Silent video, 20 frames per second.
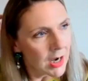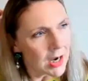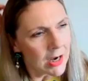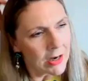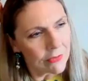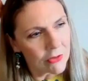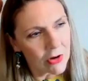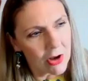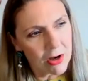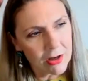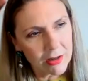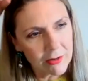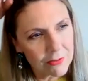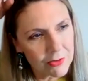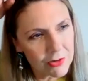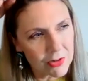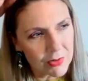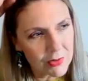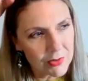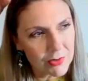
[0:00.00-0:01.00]
I've kind of
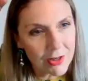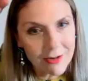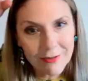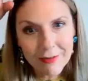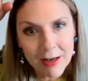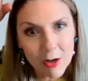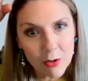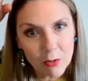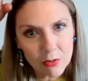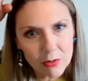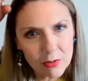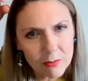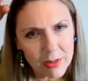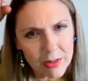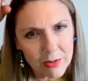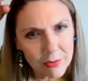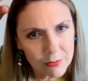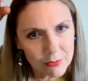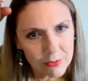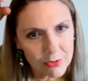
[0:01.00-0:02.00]
just done that all the way
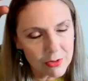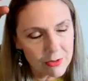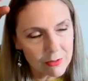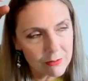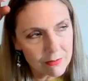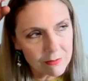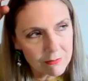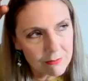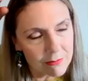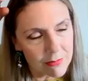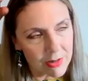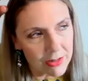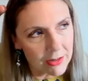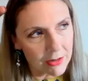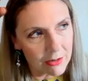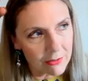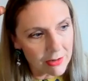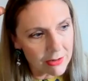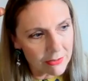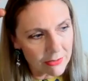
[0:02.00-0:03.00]
through my
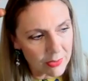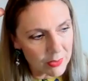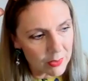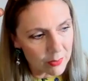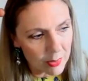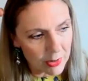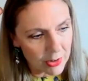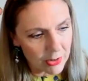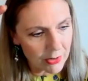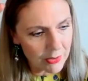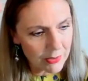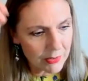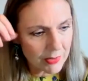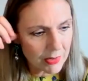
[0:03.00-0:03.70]
career, I suppose.